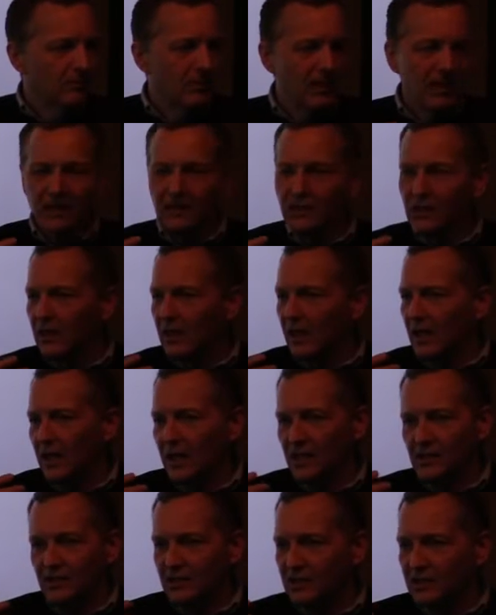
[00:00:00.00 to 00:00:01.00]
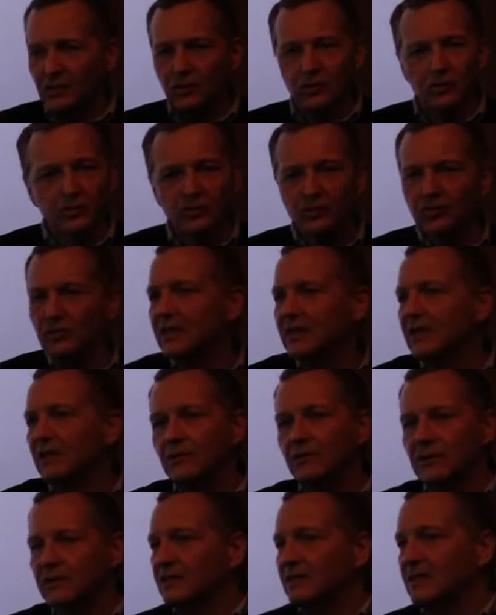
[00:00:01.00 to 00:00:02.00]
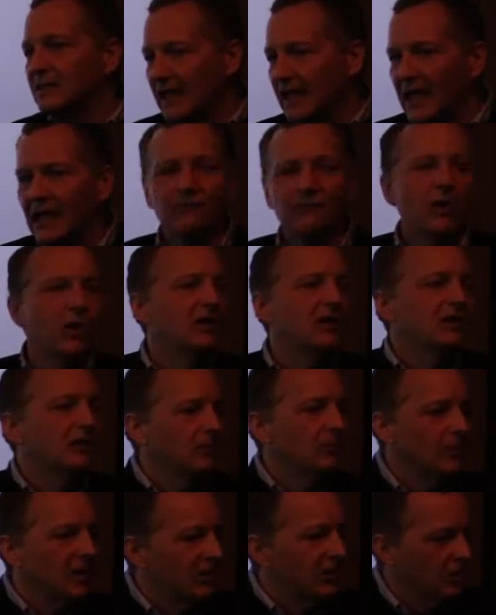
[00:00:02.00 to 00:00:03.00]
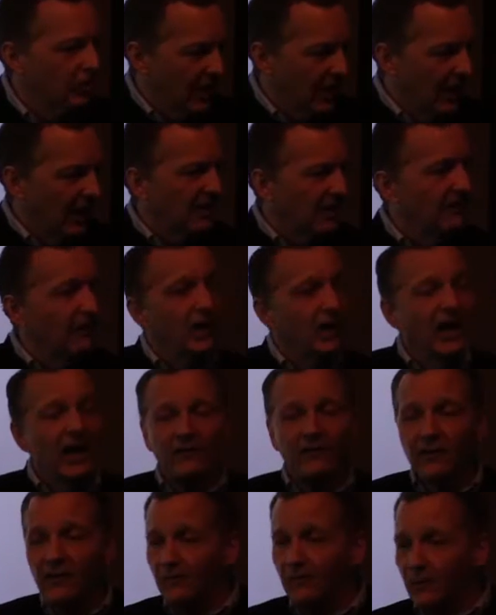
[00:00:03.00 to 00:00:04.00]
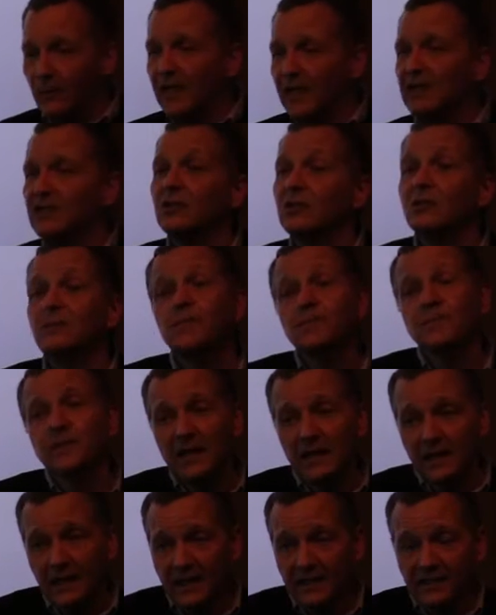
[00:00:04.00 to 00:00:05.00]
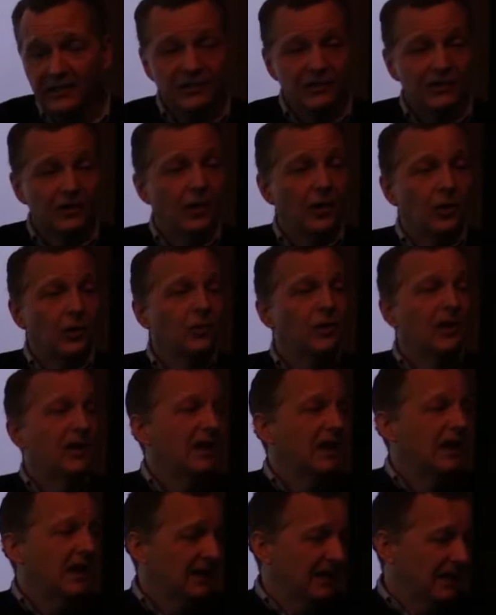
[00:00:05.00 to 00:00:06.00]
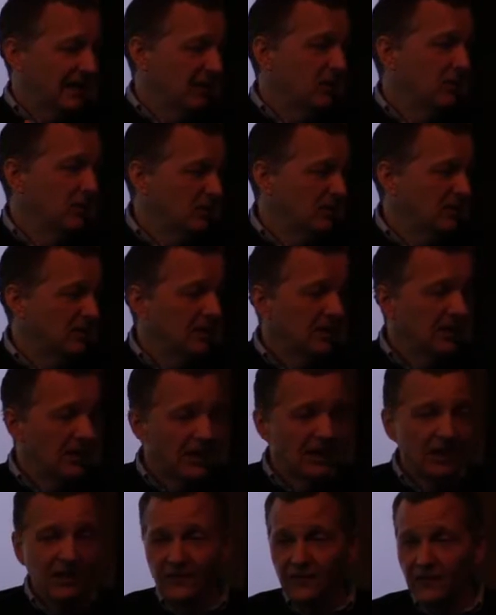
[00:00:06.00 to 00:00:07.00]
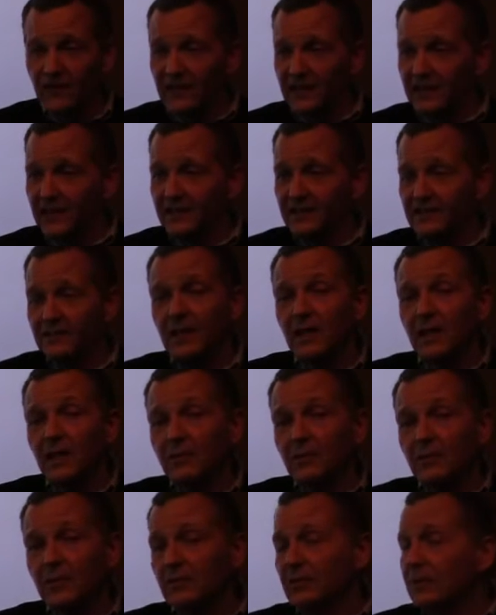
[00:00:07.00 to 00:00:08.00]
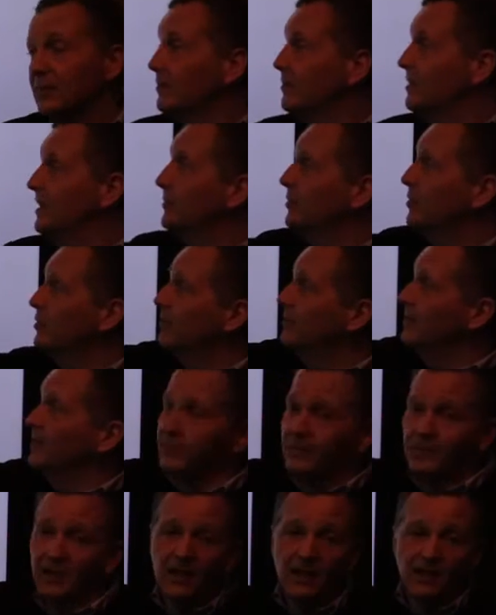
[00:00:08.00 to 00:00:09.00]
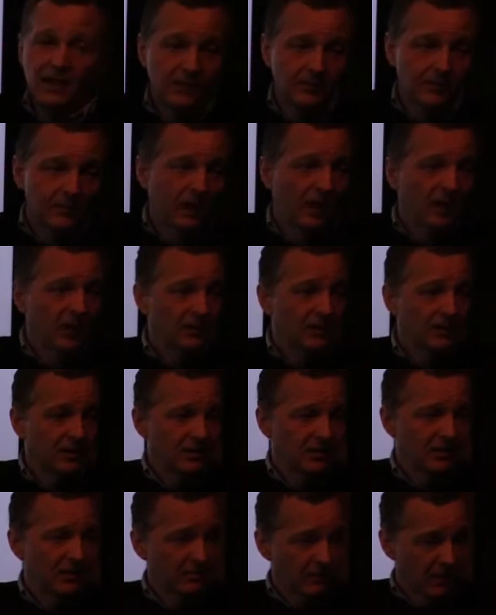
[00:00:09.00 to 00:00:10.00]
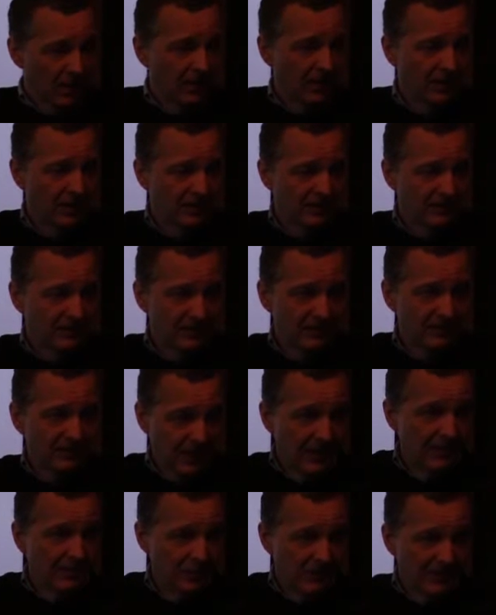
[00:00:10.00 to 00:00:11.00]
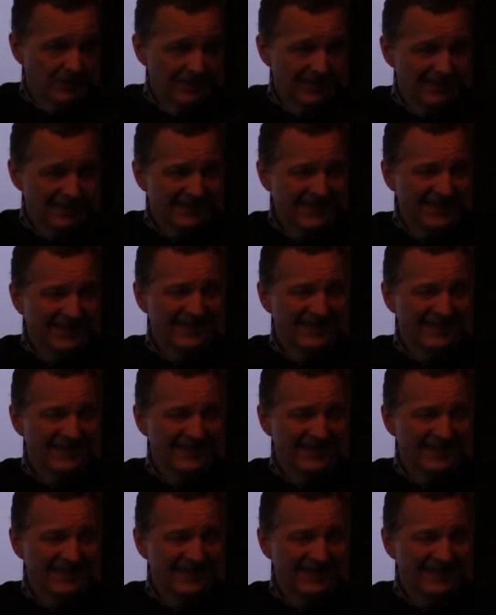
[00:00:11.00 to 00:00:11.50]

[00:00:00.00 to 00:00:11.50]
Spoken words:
I just encourage you to give us all the information you can. If you have the information, let us know, and that helps clarify things. But people could be applying in February